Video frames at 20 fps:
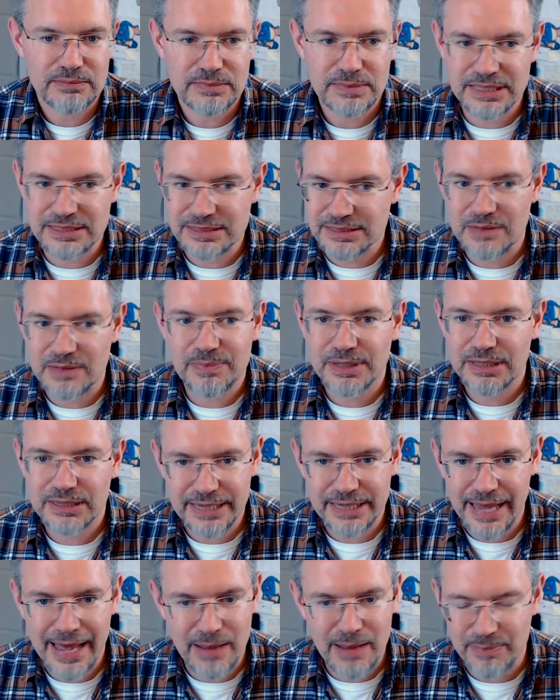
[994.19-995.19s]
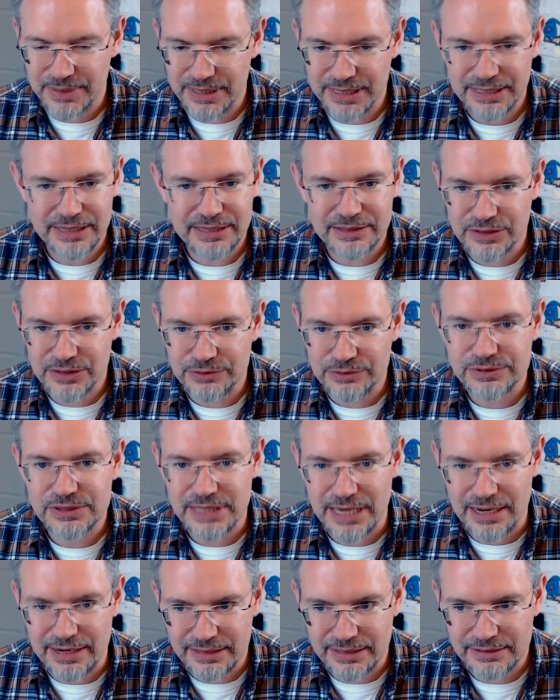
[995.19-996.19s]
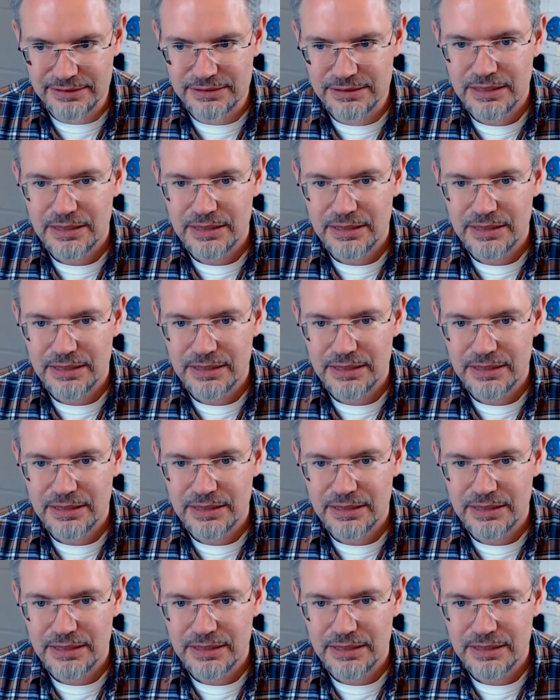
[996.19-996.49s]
is typically happening in those settings.